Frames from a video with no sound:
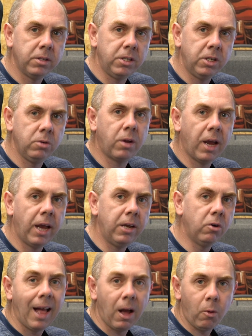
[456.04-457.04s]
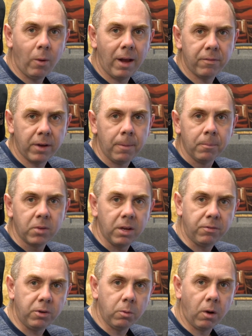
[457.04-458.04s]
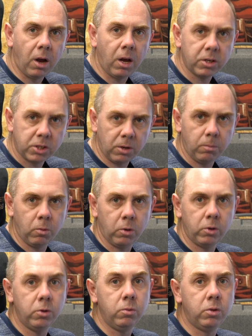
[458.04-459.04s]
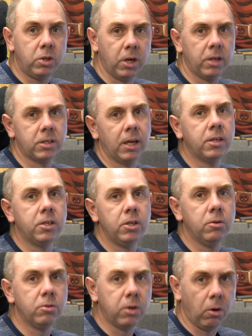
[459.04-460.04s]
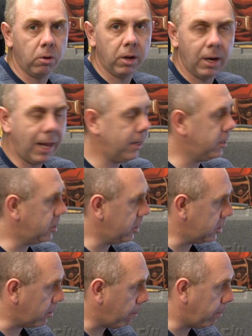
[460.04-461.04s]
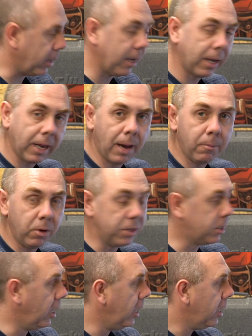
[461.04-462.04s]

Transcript: in the UK. However, if you are someone who does like to use longer lenses and bigger cameras,